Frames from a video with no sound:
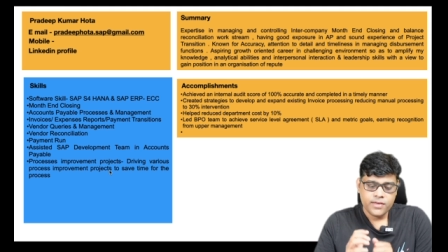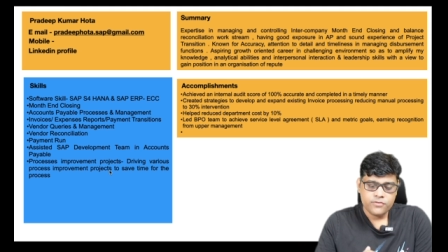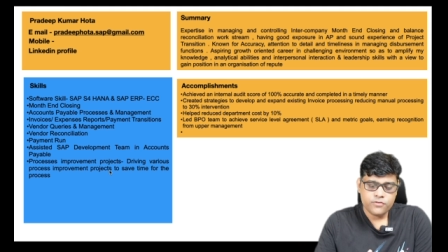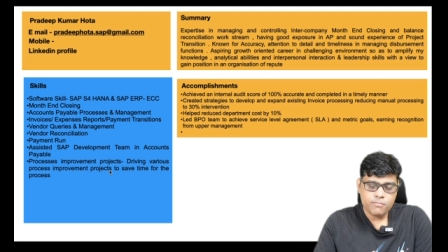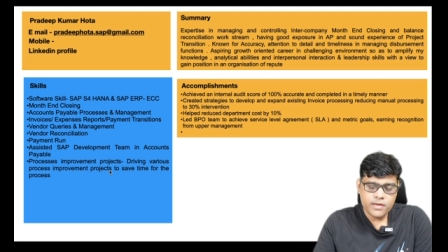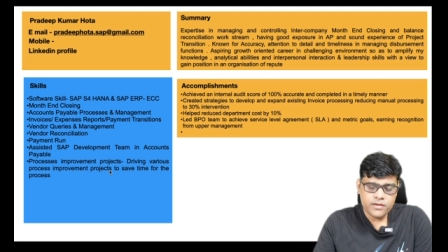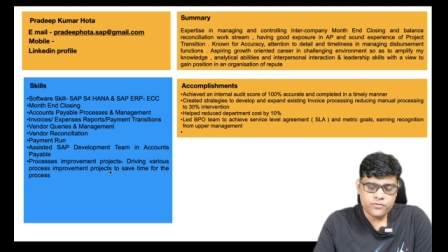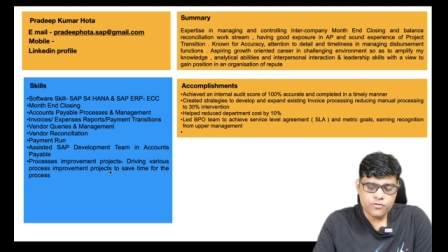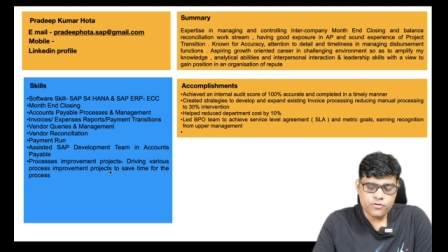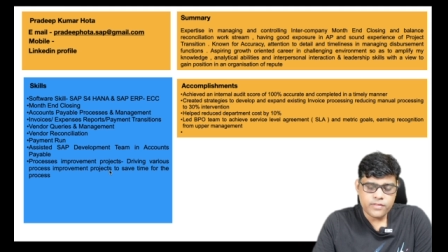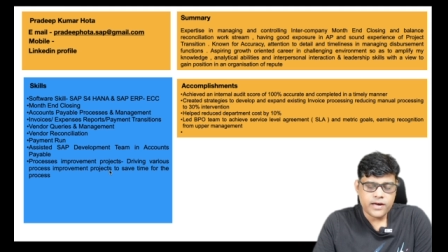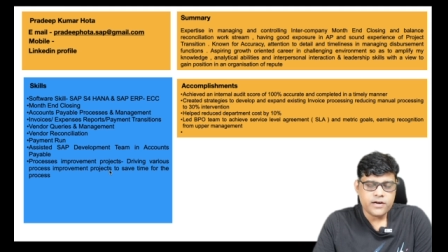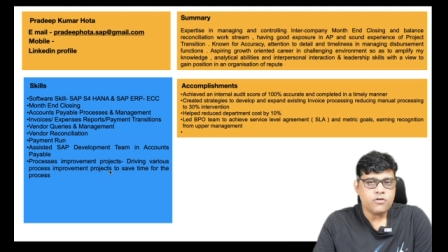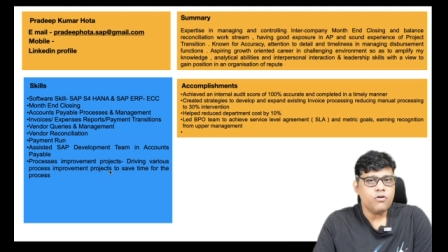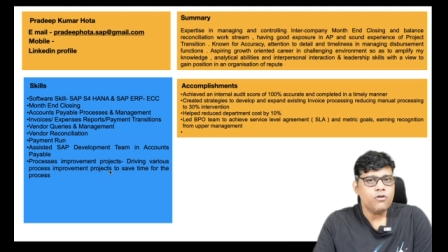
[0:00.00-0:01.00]
So make sure
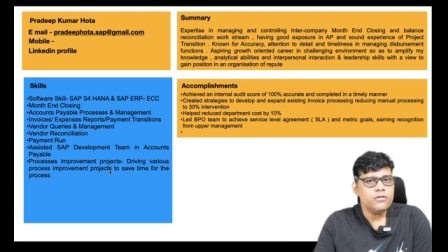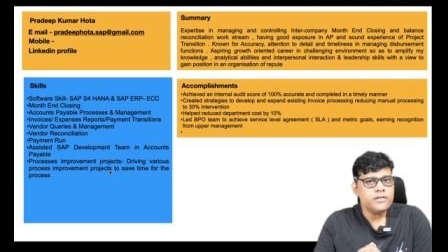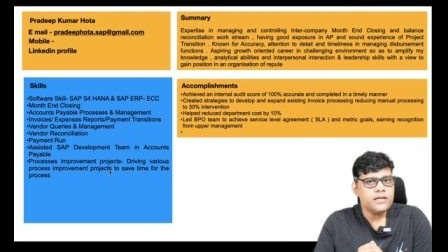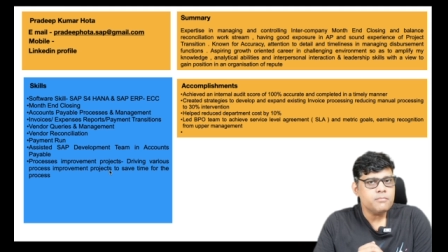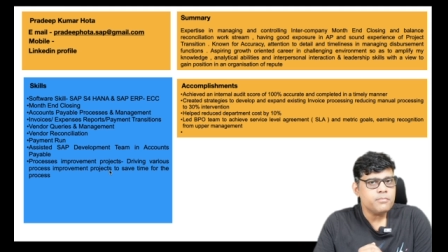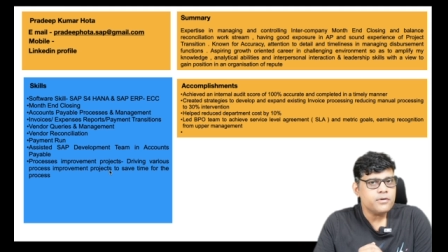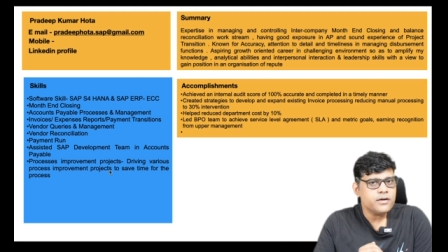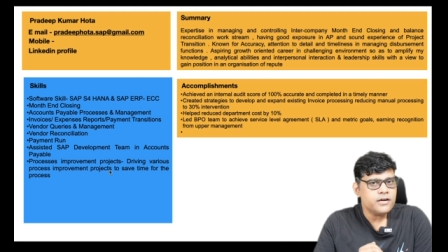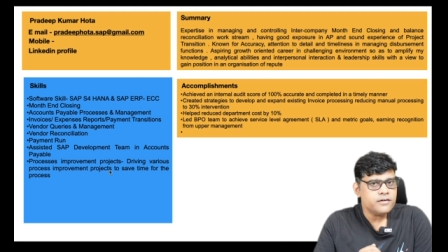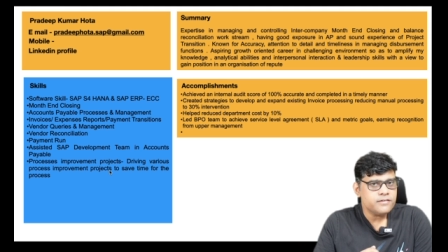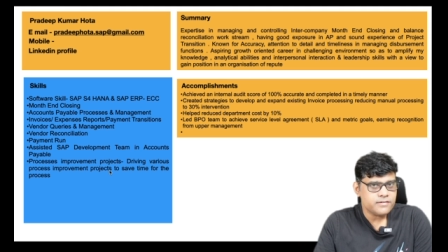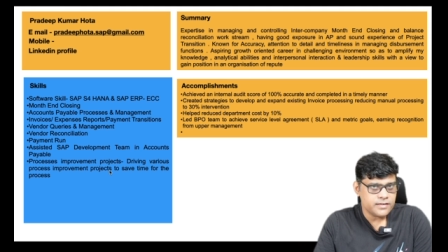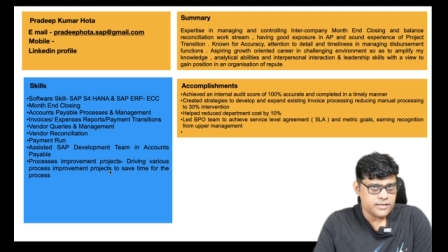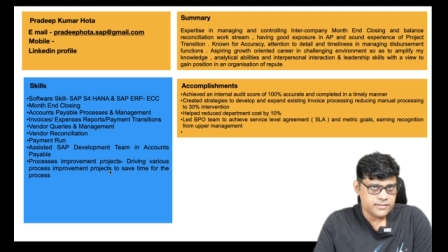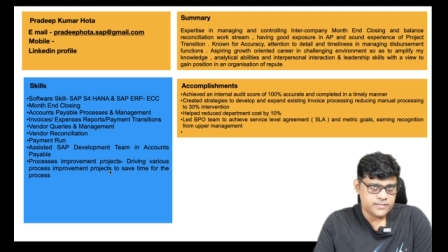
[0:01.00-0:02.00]
that all the important
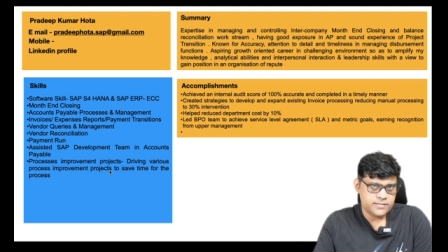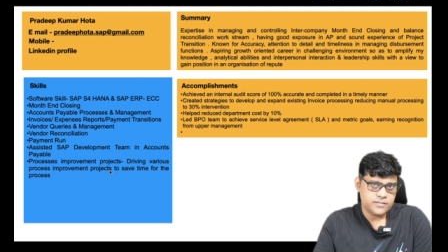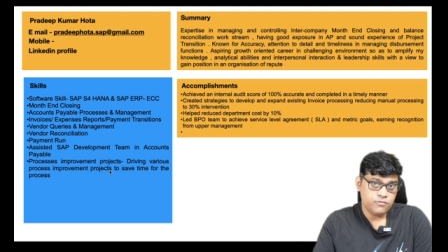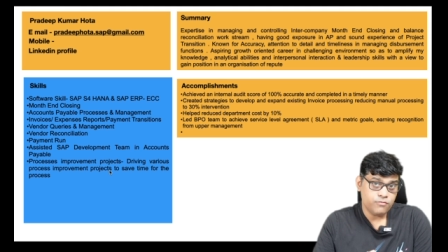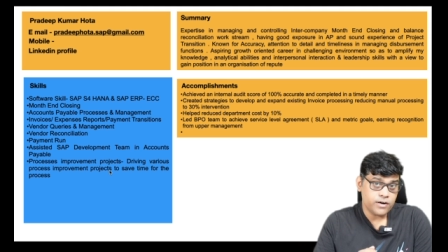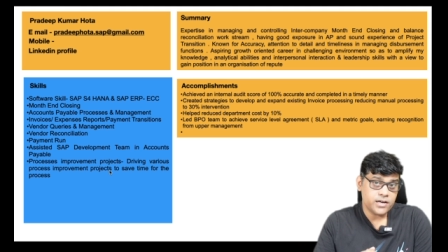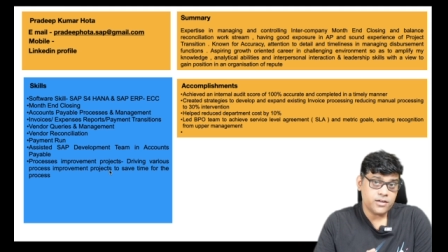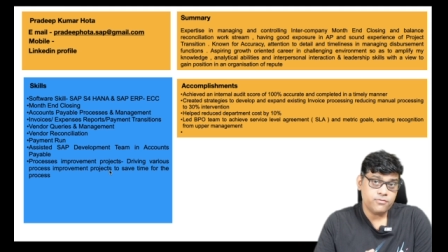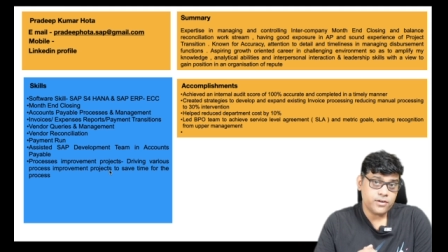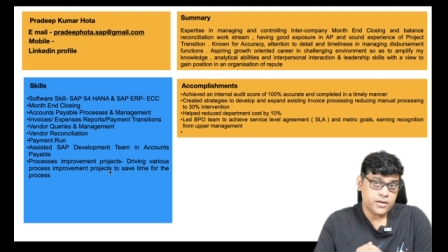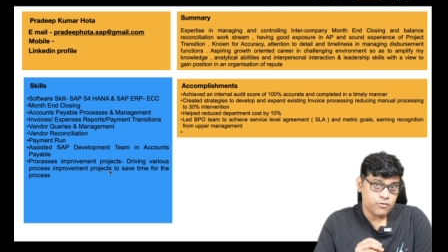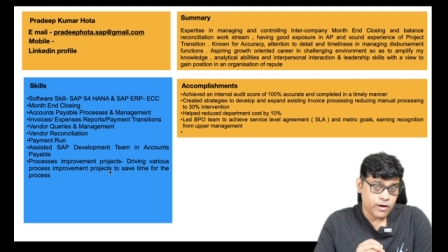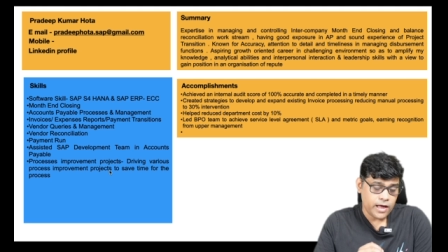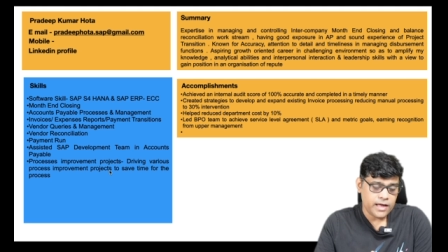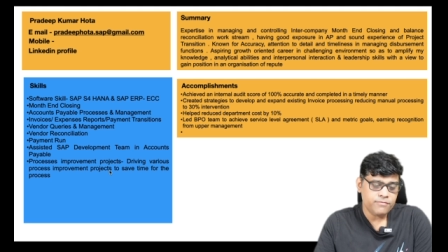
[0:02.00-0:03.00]
skills, whatever
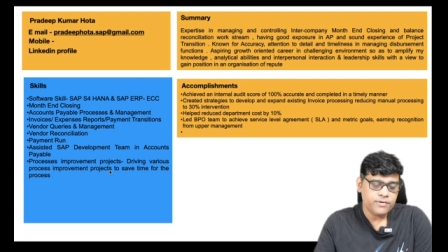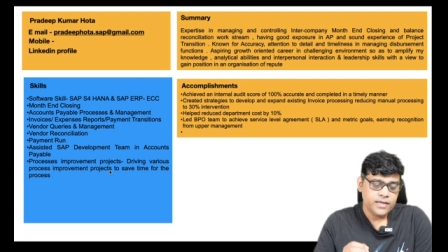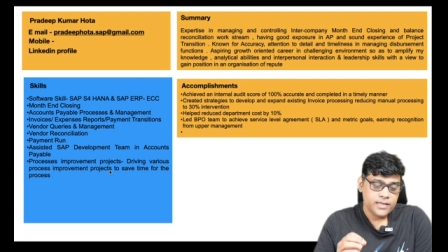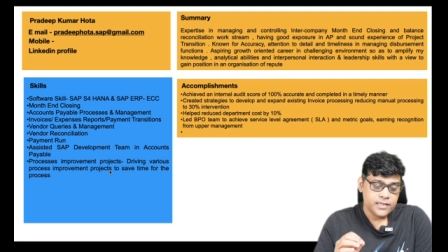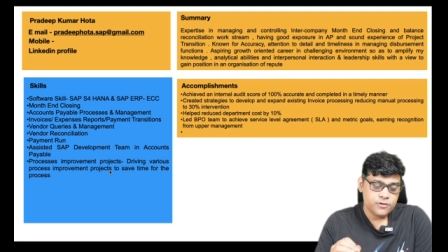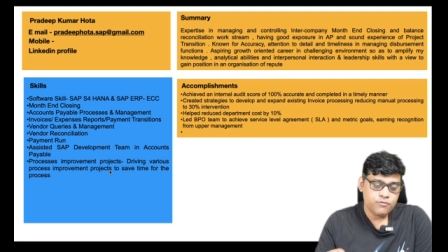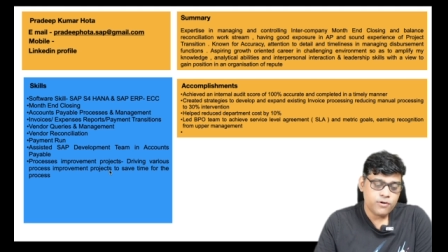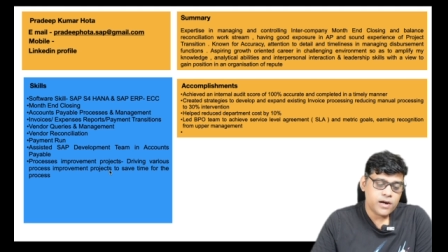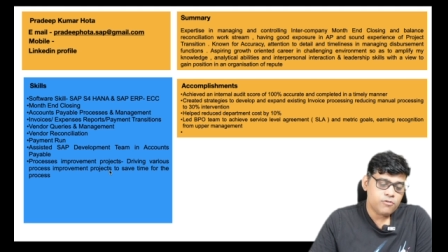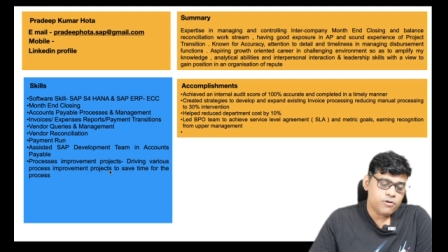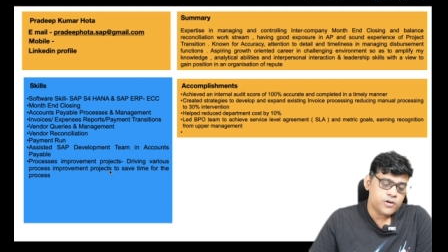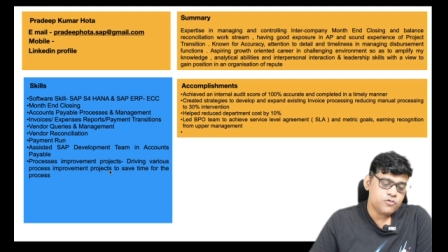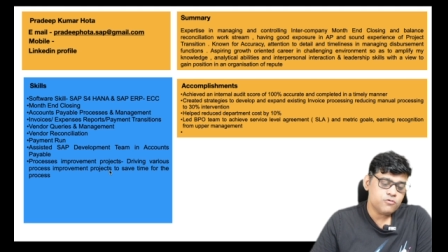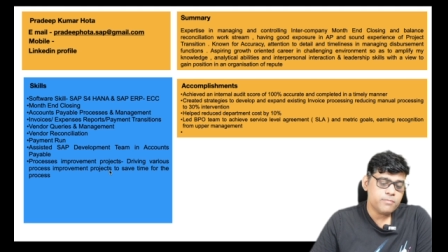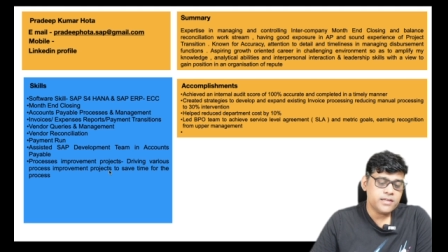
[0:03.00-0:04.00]
you have, you are
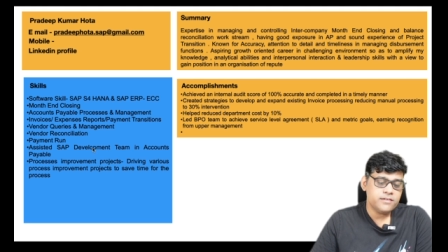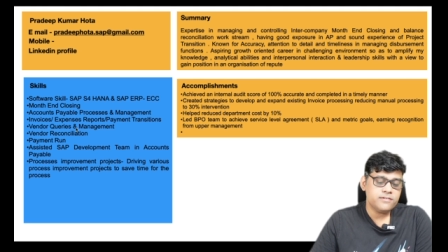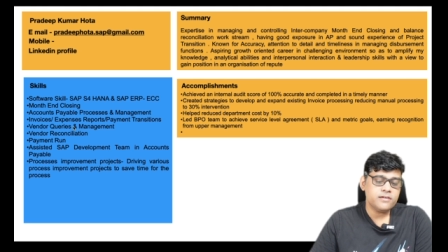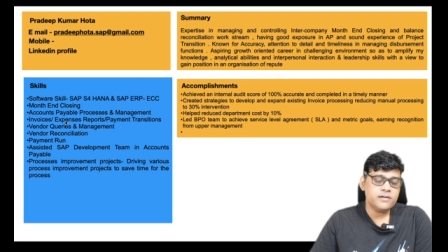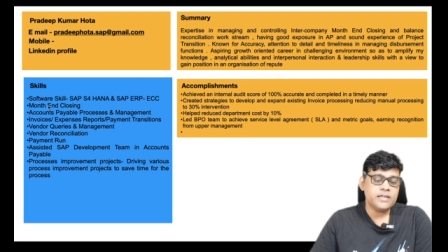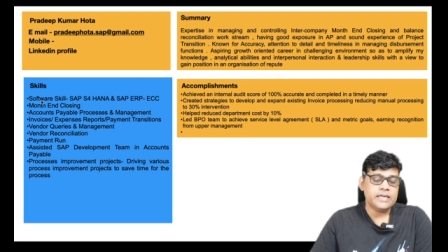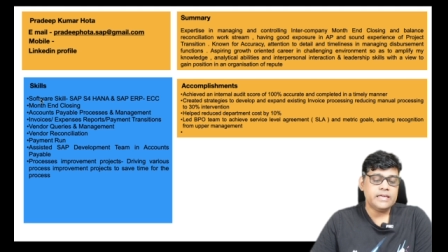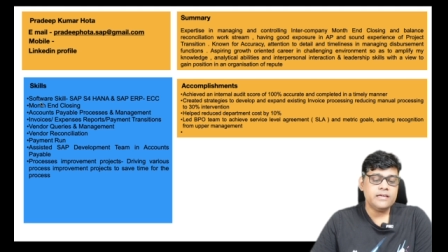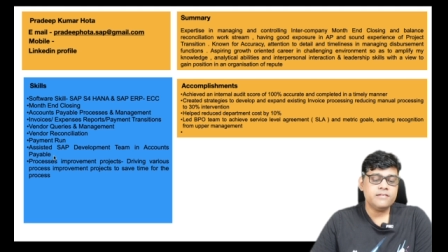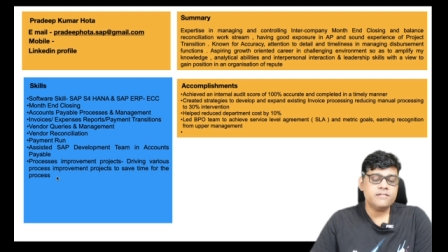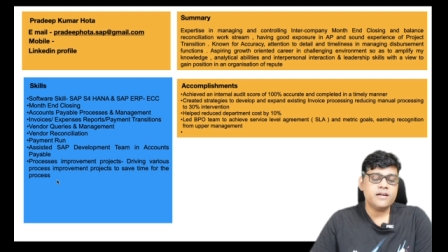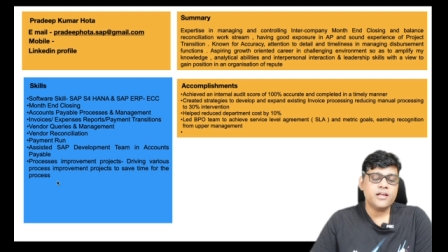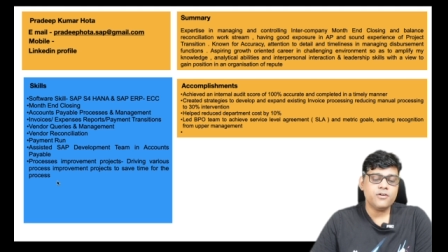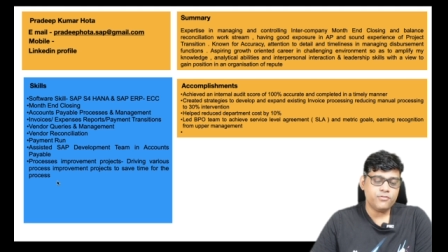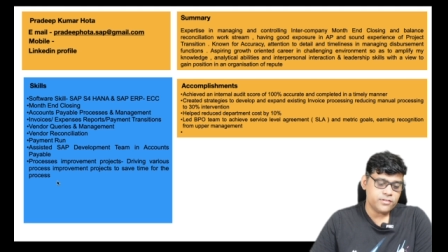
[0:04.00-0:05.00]
going to mention each
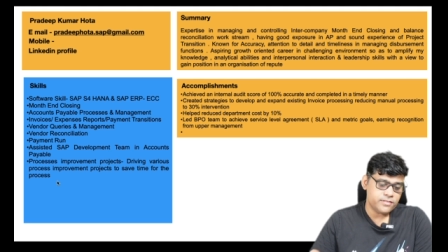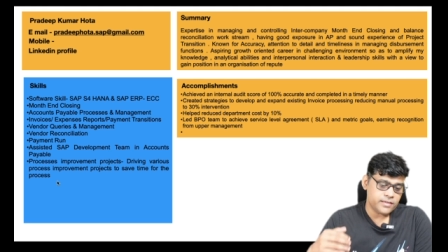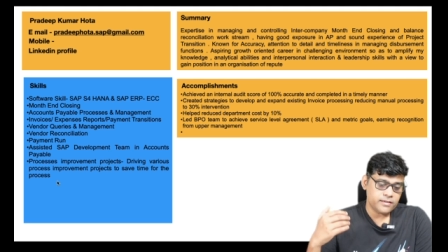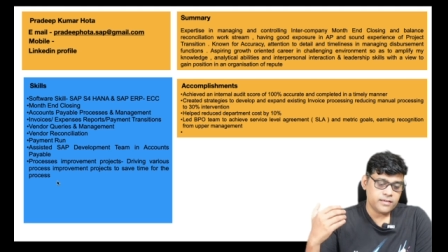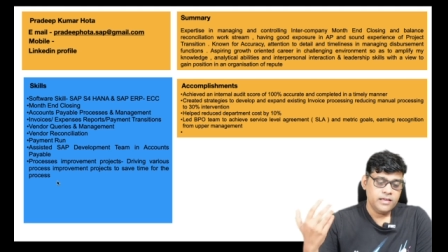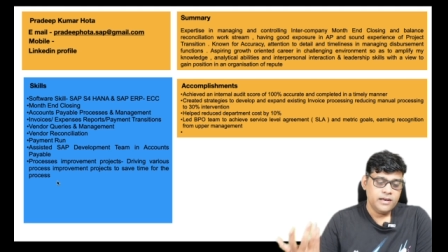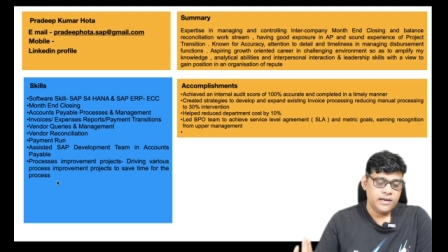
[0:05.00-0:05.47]
and everything.